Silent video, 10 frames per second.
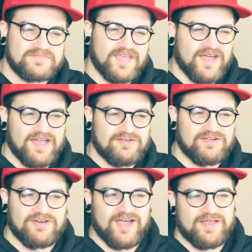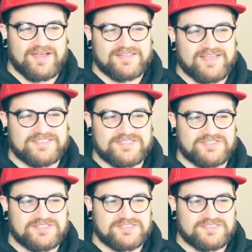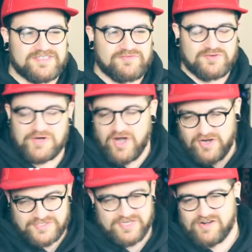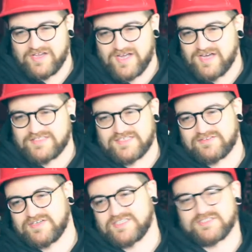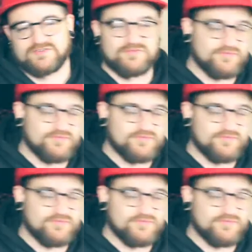Yeah, I don't know. I guess just if you are starting content creation, or